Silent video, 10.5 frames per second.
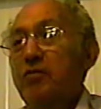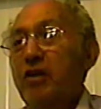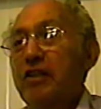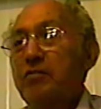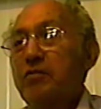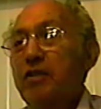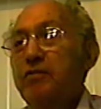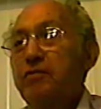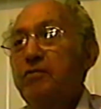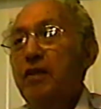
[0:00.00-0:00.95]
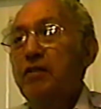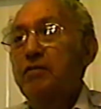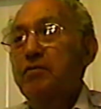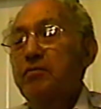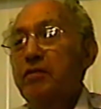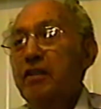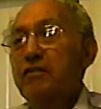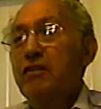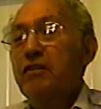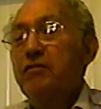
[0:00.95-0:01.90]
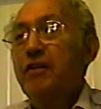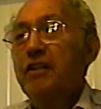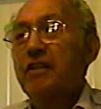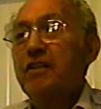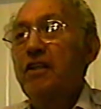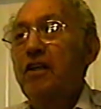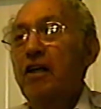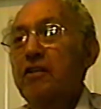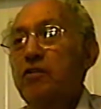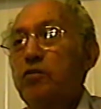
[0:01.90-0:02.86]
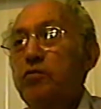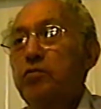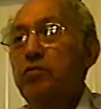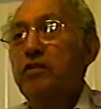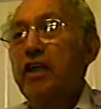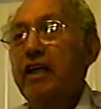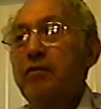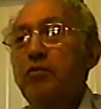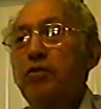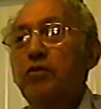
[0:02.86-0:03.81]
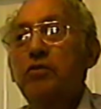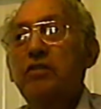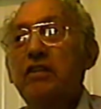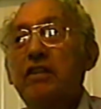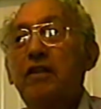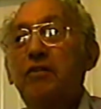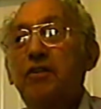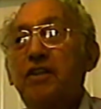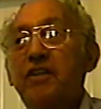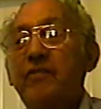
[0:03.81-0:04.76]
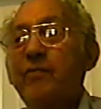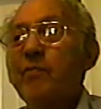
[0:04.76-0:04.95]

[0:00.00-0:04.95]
My grandfather, he liked to gamble and everything.